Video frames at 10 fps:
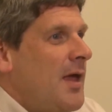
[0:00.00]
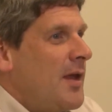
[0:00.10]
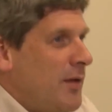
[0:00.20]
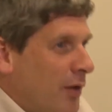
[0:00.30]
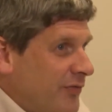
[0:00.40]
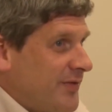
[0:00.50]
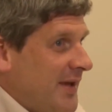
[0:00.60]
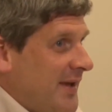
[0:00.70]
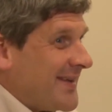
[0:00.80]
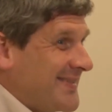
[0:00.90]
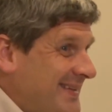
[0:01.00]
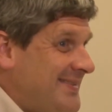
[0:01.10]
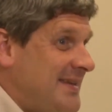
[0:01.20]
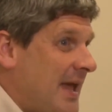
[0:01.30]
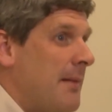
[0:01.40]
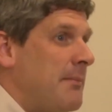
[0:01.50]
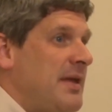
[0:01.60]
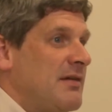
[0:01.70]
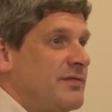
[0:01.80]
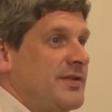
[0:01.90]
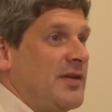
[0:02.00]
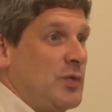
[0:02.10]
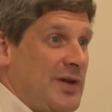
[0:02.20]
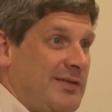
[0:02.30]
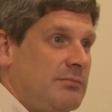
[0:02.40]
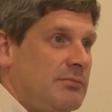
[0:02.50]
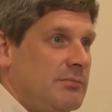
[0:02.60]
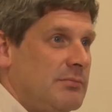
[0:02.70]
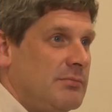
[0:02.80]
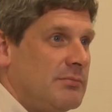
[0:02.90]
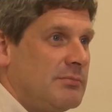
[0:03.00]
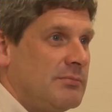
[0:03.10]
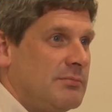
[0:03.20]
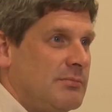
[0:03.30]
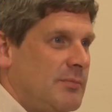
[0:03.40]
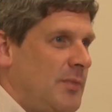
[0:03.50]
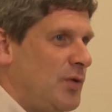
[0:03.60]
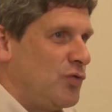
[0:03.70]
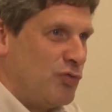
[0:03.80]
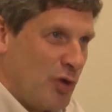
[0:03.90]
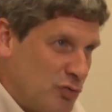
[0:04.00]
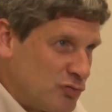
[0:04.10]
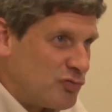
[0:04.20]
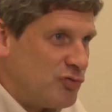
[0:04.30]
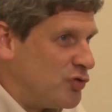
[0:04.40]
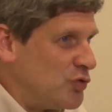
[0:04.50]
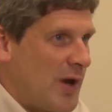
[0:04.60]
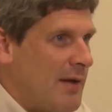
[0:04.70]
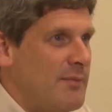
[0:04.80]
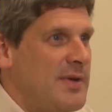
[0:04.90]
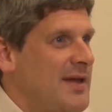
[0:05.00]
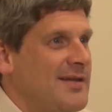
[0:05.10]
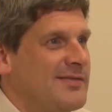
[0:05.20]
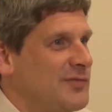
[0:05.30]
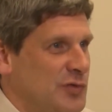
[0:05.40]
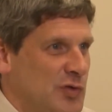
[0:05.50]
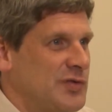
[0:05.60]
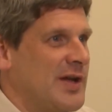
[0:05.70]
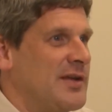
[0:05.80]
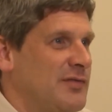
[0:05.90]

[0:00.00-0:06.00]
Not that I did the MBA for that reason. Don't do MBAs for those kind of